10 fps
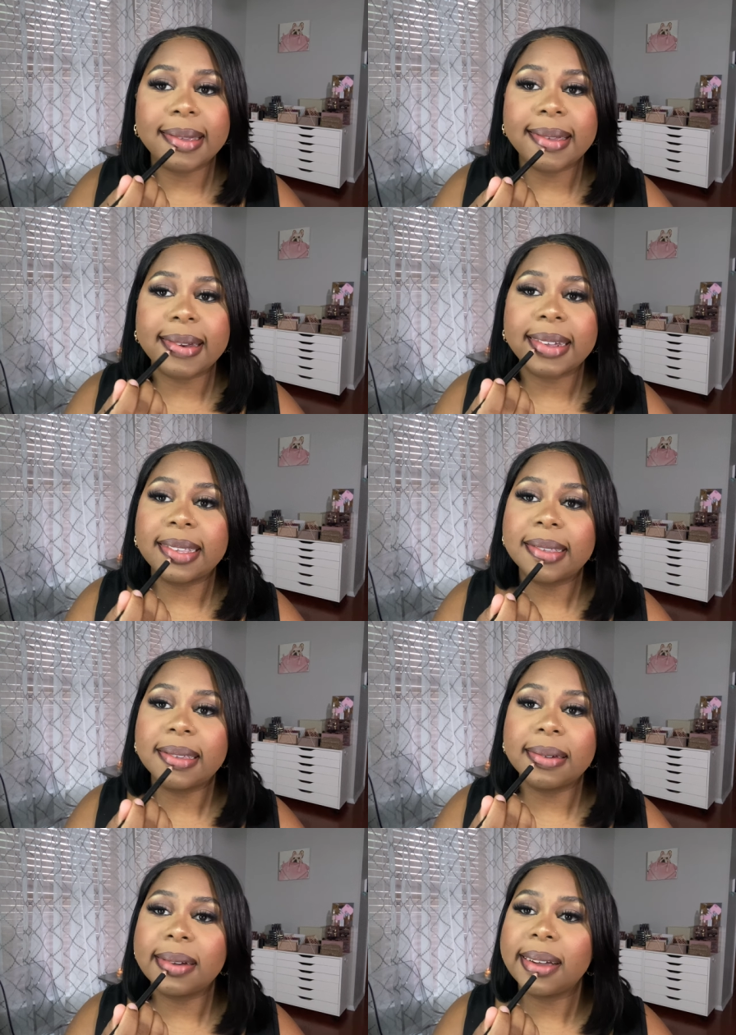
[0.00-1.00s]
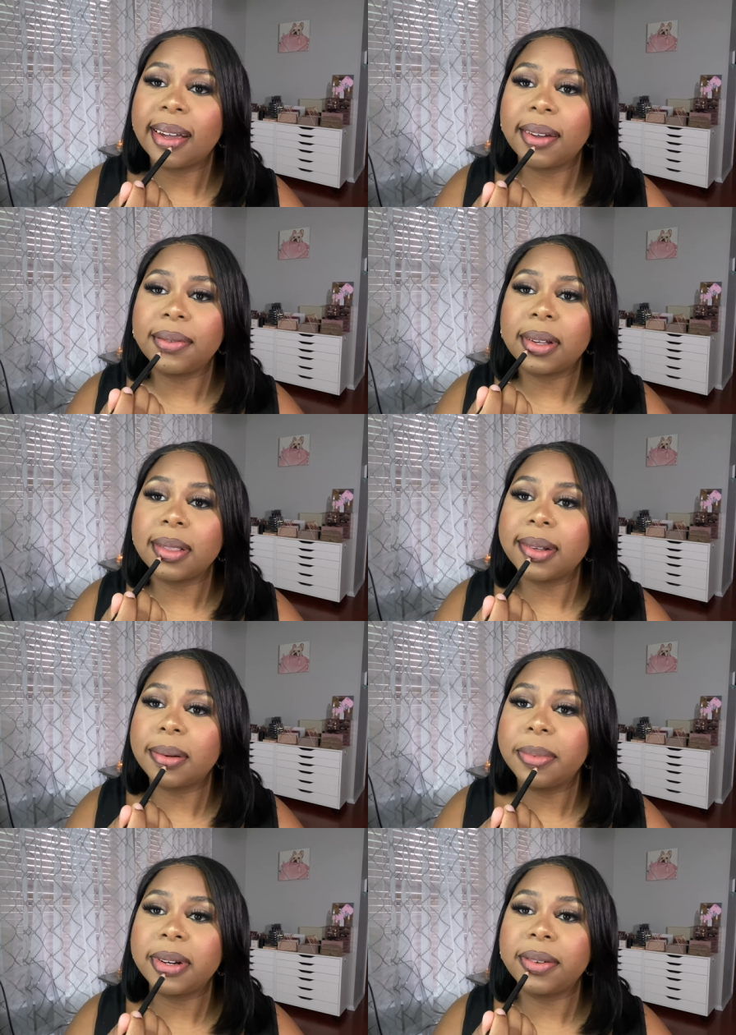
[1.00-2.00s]
And I still have a little
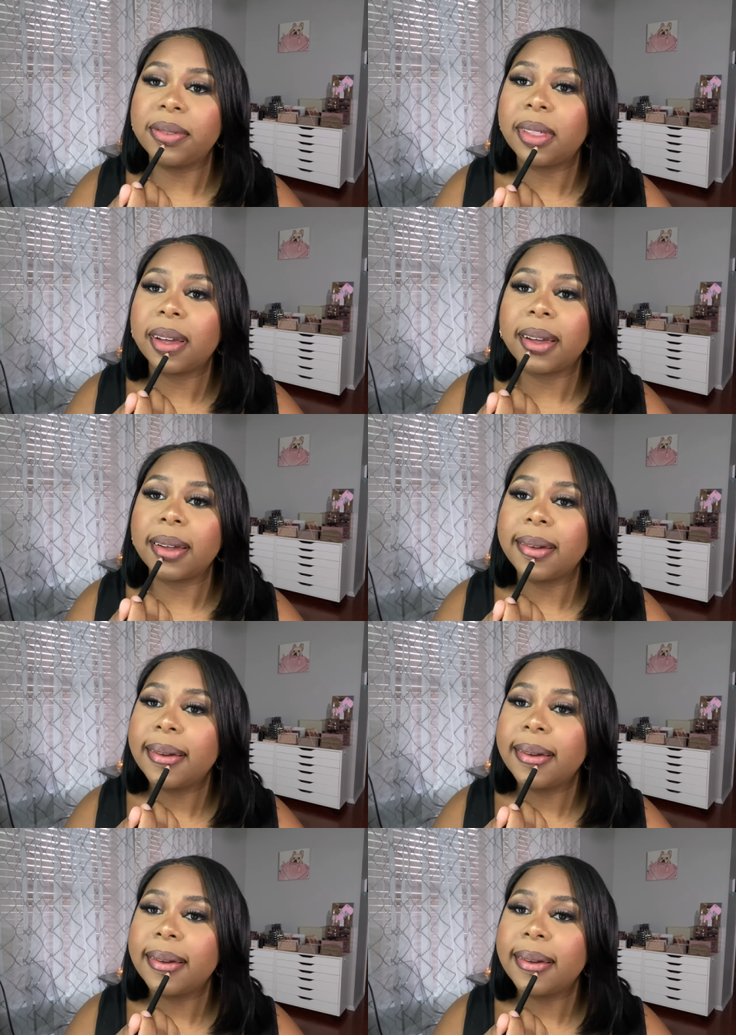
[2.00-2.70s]
bit of that